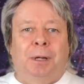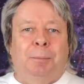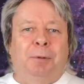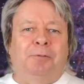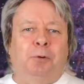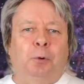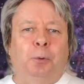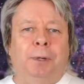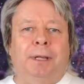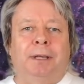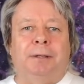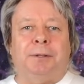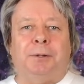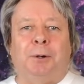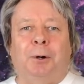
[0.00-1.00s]
Before we
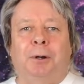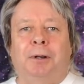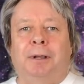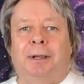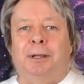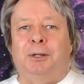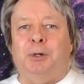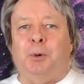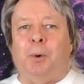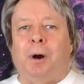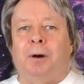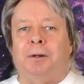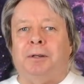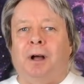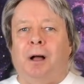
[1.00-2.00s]
get started into
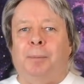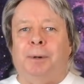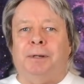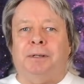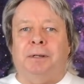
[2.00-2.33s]
our topic